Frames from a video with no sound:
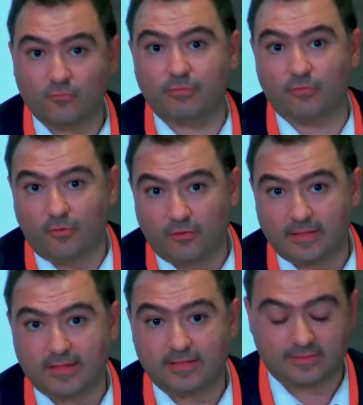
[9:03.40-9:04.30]
with all
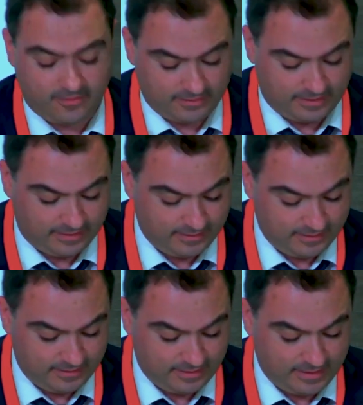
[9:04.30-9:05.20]
internal
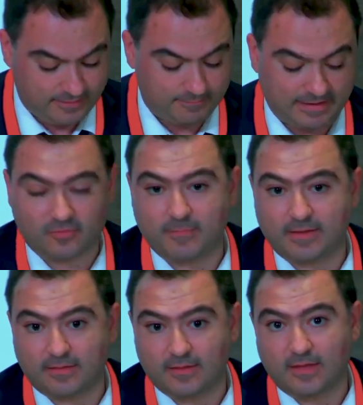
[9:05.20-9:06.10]

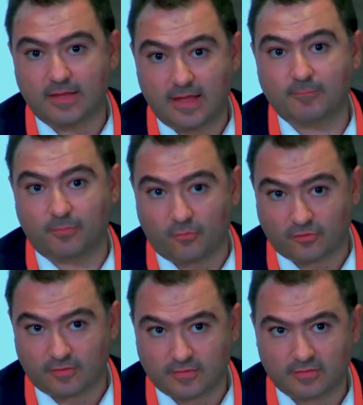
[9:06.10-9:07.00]
management and
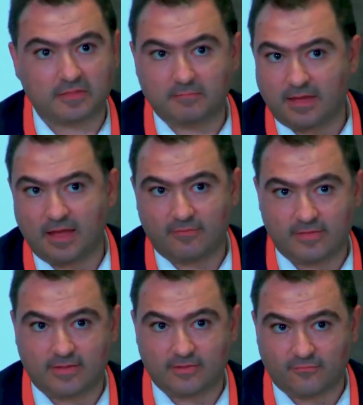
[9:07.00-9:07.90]
process, that
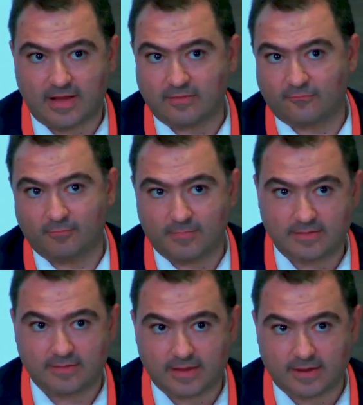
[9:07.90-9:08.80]
everything is fine from
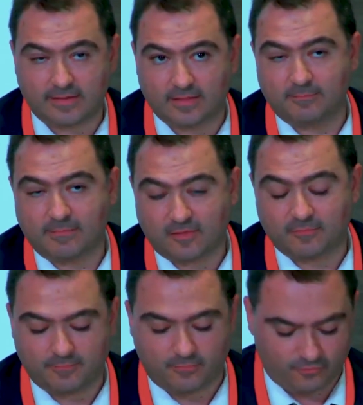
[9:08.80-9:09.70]
an internal
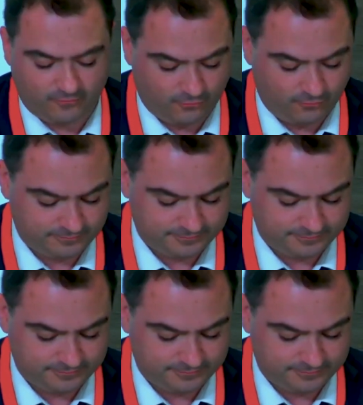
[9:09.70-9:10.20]
management point of view.